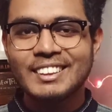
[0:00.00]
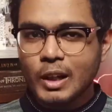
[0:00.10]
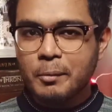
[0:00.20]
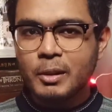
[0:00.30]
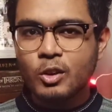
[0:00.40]
Do
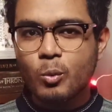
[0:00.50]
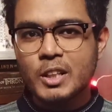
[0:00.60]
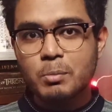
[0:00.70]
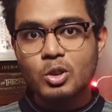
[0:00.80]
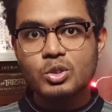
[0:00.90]
let me know
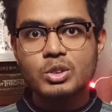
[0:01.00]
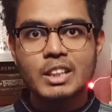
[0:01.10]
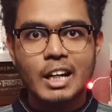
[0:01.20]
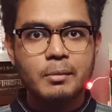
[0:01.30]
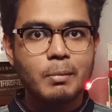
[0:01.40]
which books to
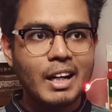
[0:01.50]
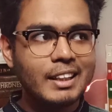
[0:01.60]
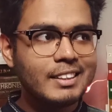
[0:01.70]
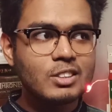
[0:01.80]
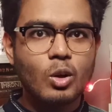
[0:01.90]
start by
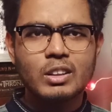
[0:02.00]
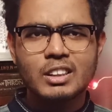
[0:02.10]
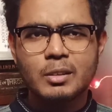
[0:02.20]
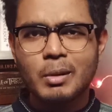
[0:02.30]
this author,